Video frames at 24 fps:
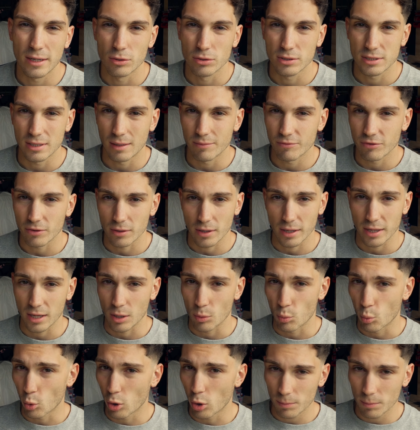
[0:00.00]
looks something like you
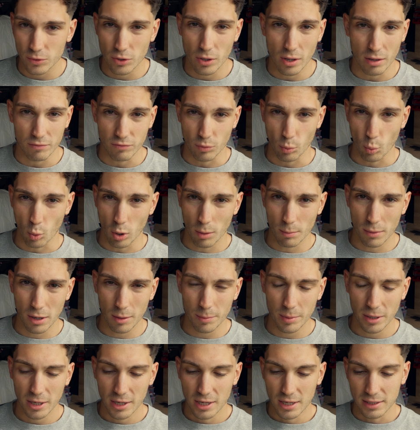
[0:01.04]
have a
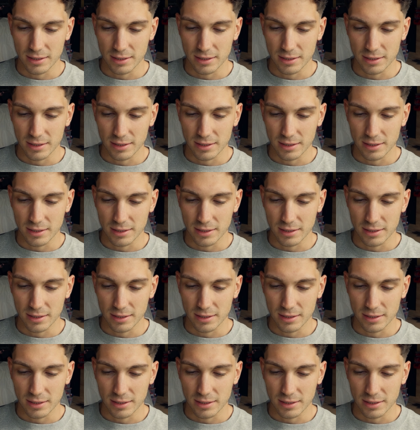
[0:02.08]
warm-up,